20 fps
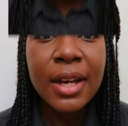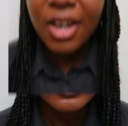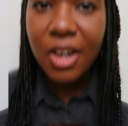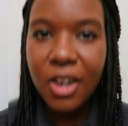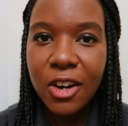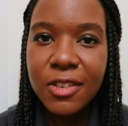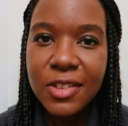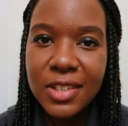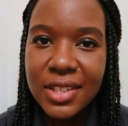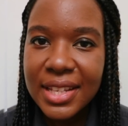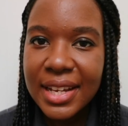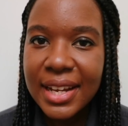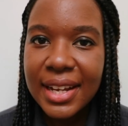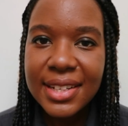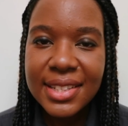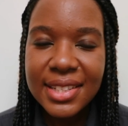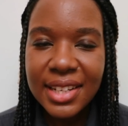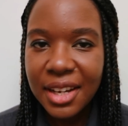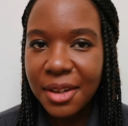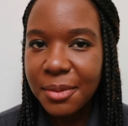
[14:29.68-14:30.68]
After
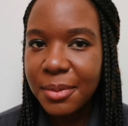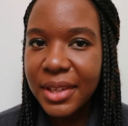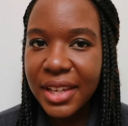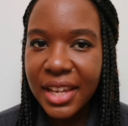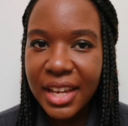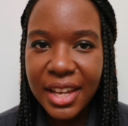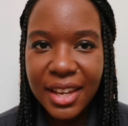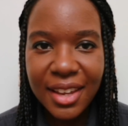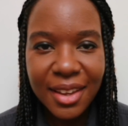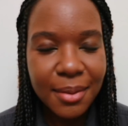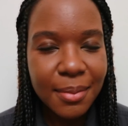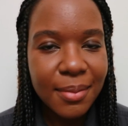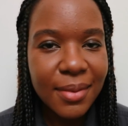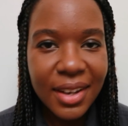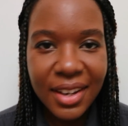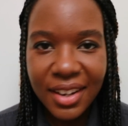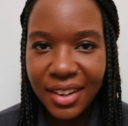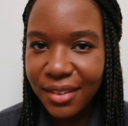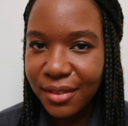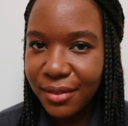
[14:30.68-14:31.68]
that, I became
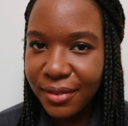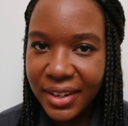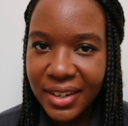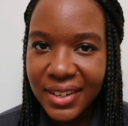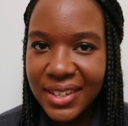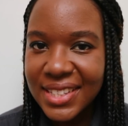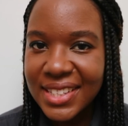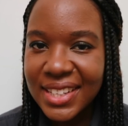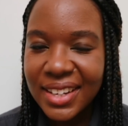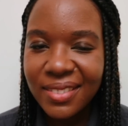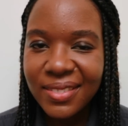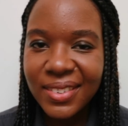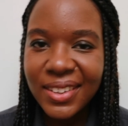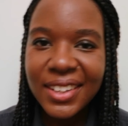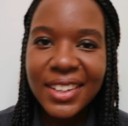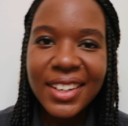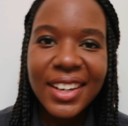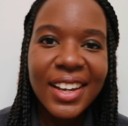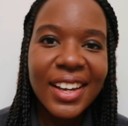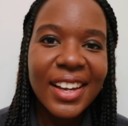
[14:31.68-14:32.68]
very
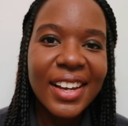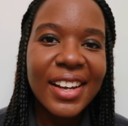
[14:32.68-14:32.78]
savvy